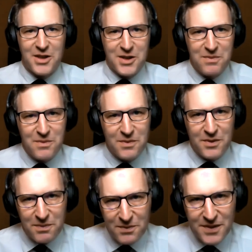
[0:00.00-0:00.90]
Nathan,
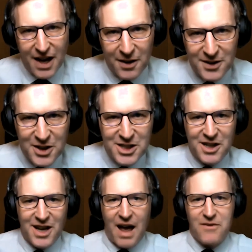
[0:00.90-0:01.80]
uh, good
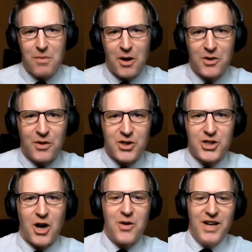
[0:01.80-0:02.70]
to have you both on the
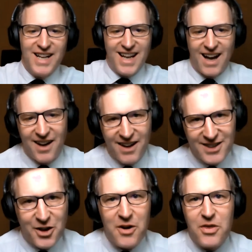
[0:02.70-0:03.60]
show.
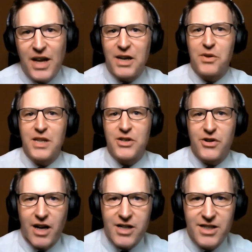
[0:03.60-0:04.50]
Uh, Cory, thank you for the
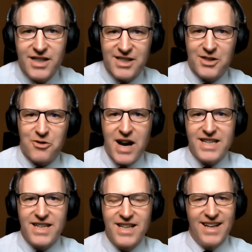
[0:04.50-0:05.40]
introduction. That's
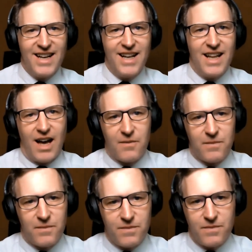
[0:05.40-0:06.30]
great.
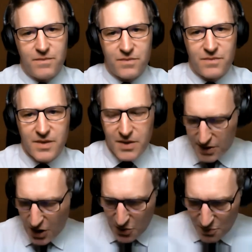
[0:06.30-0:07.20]
Um,
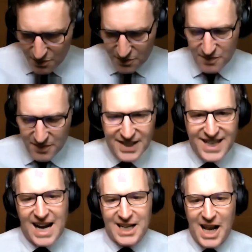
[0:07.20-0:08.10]
so,
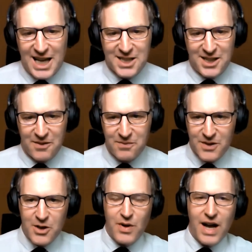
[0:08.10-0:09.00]
Canalaska,
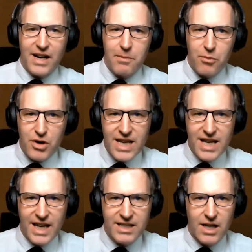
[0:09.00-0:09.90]
you've had a
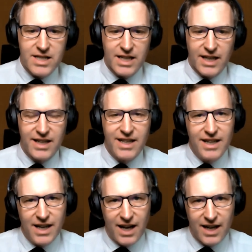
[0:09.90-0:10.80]
pretty exciting
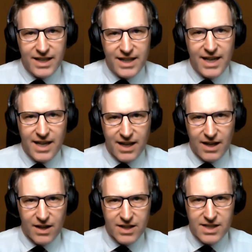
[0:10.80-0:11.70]
uh, year
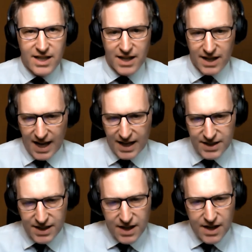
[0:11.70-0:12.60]
last year,
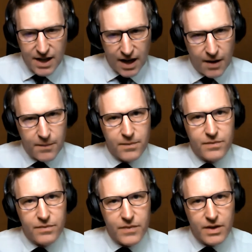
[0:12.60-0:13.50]
and
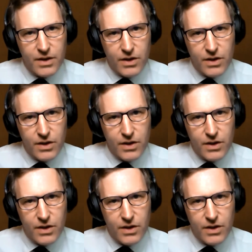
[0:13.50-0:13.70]
um,